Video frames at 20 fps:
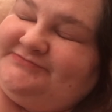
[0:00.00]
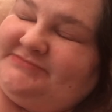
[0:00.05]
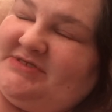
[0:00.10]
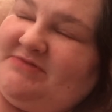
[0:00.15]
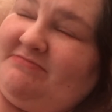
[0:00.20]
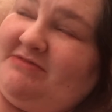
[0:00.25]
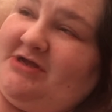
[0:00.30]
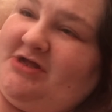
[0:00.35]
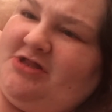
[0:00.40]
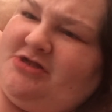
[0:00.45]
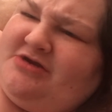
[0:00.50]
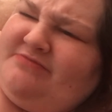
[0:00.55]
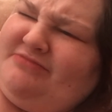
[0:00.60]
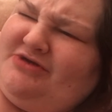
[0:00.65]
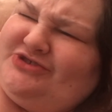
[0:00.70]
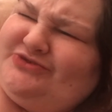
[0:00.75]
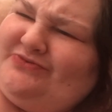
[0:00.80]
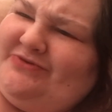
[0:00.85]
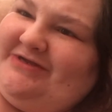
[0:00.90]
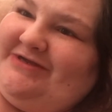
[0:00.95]
And my coloring
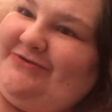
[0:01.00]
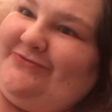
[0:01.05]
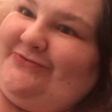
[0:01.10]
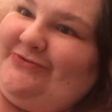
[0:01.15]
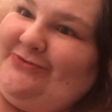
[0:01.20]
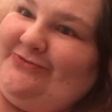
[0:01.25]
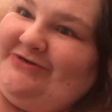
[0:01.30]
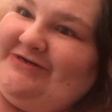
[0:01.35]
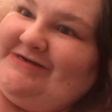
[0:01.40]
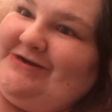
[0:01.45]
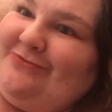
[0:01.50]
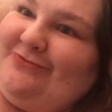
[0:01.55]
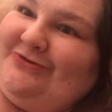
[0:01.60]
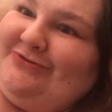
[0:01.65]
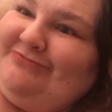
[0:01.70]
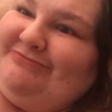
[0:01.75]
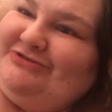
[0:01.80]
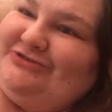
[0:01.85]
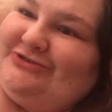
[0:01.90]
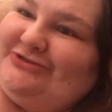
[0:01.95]
books wouldn't get ruined, and I
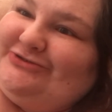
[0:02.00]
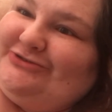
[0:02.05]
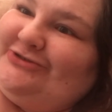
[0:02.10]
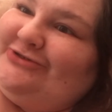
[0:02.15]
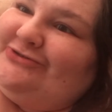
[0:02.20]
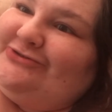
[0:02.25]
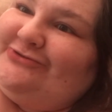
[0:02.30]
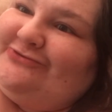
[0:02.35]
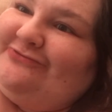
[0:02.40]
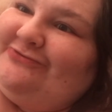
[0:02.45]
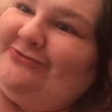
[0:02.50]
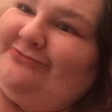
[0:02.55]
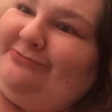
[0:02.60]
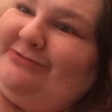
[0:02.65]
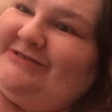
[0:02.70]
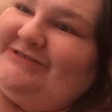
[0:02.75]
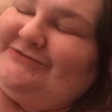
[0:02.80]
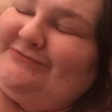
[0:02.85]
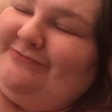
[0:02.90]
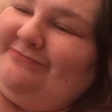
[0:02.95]
wouldn't be searching all over the
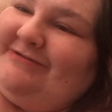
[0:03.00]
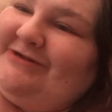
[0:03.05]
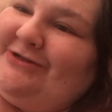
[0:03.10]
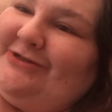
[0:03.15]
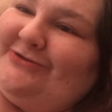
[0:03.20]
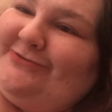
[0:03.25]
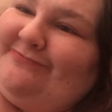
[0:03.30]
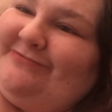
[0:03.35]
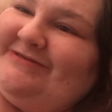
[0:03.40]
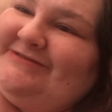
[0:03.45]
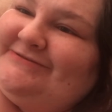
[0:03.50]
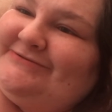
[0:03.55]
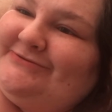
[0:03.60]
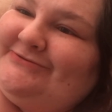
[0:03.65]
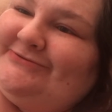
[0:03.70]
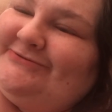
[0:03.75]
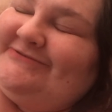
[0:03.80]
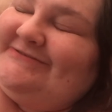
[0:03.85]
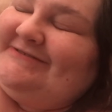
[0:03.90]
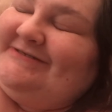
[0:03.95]
place for my colored
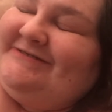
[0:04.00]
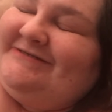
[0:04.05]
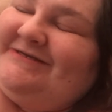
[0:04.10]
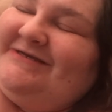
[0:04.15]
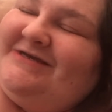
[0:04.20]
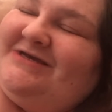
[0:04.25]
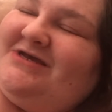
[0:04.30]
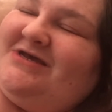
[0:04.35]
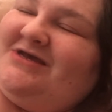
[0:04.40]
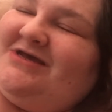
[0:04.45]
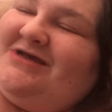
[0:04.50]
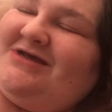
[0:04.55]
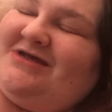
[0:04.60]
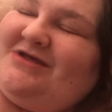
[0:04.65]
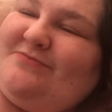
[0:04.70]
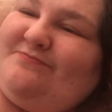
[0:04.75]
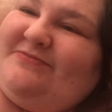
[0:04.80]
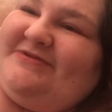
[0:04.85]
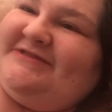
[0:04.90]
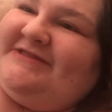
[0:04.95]
pencils.
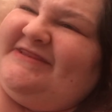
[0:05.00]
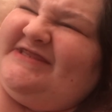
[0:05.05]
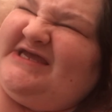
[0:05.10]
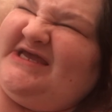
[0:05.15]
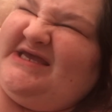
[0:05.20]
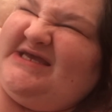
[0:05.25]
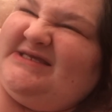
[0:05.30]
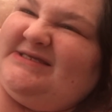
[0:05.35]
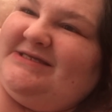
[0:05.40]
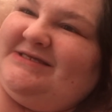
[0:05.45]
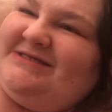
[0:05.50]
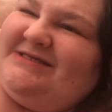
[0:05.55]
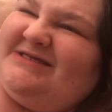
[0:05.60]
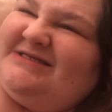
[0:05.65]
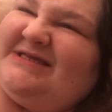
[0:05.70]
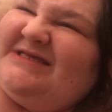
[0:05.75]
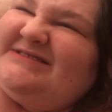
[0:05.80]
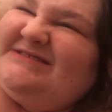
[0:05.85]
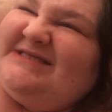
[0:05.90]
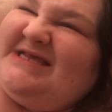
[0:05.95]
And, but the thing
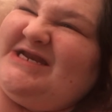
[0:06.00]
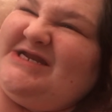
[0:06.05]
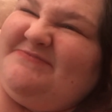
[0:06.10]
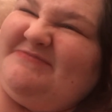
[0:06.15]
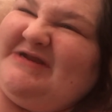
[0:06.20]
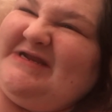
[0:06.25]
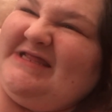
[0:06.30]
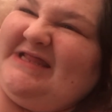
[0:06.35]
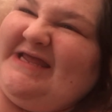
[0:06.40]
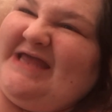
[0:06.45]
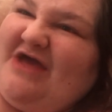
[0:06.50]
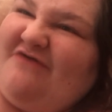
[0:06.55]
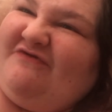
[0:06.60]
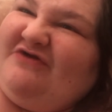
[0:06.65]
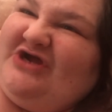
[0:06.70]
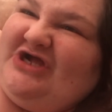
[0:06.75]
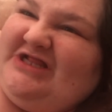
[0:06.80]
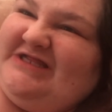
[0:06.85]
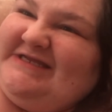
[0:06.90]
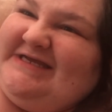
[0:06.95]
is, has anybody, like,
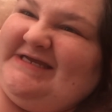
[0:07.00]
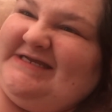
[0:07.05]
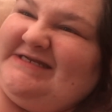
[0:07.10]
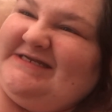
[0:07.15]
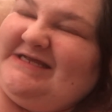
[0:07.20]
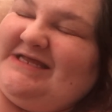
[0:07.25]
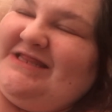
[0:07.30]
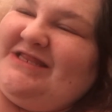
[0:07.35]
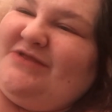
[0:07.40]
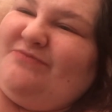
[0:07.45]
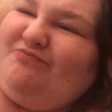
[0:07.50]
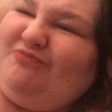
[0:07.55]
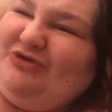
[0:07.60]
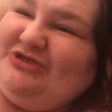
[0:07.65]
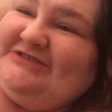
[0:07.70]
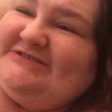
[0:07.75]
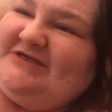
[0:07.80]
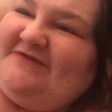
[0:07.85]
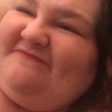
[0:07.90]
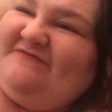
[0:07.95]
ever cleaned and then
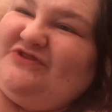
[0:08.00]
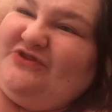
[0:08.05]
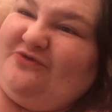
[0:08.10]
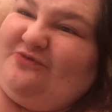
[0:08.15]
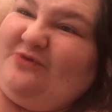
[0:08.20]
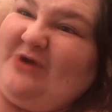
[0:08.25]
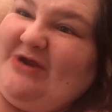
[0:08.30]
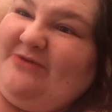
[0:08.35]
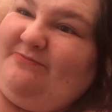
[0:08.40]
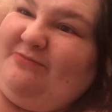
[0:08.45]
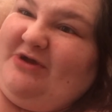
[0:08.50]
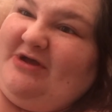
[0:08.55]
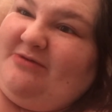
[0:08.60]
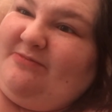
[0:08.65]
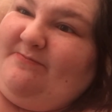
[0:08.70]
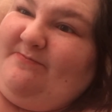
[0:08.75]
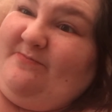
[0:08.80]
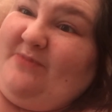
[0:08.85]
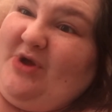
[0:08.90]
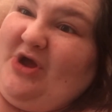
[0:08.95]
put stuff in the right
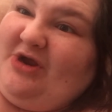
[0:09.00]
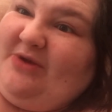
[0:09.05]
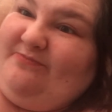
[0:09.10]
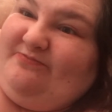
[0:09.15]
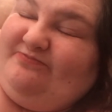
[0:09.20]
part,